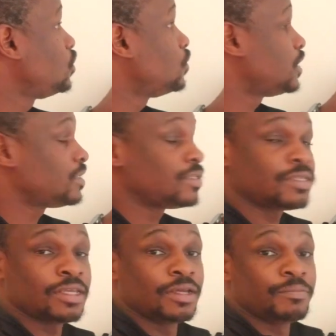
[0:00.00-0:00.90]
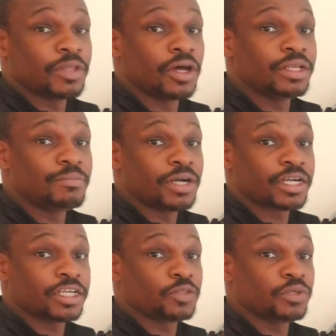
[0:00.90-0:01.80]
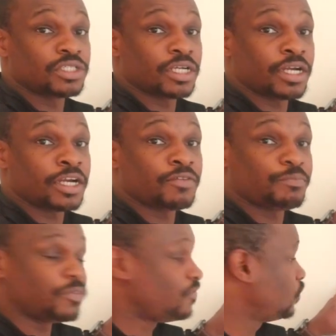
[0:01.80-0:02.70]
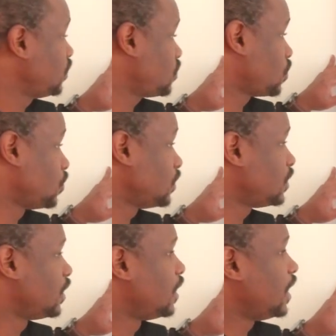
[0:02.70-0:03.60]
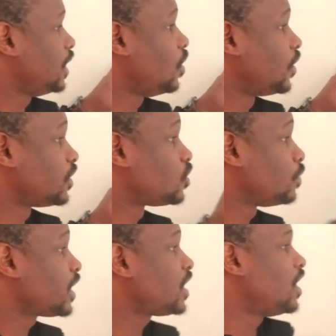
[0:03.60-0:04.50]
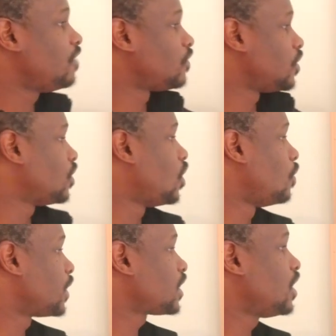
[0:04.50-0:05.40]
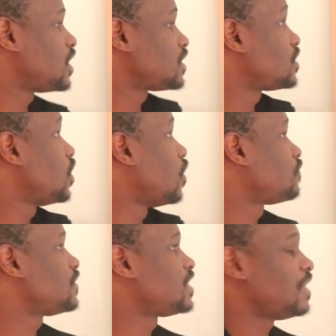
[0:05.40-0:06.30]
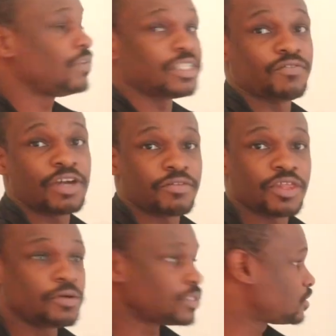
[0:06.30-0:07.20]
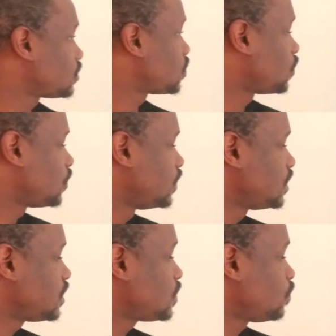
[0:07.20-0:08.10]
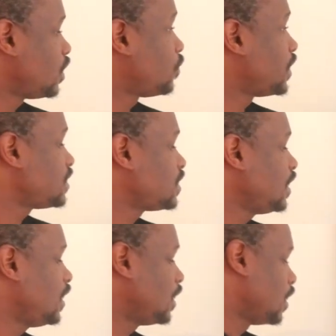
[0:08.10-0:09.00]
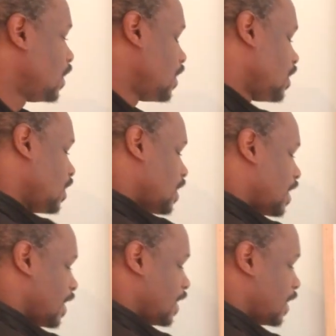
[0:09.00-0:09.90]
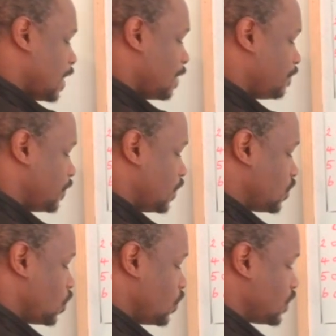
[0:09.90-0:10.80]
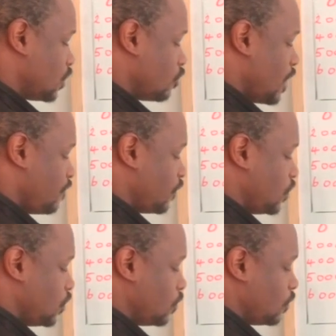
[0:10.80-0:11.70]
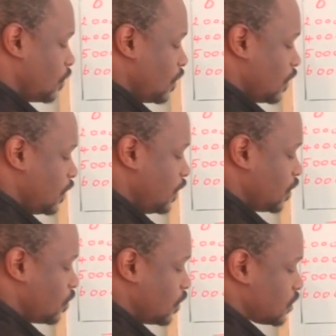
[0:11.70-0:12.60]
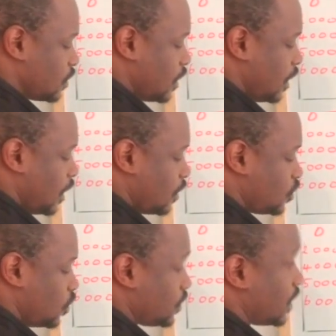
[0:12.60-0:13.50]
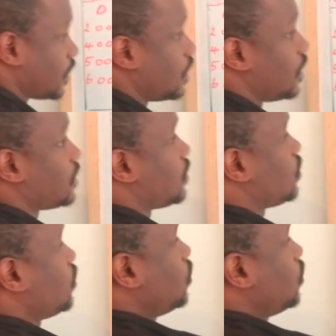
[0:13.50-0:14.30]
units on the market which are fully sold in order to recover our cost of 75,000. So this is where we're seeing the total revenue equals the total cost. So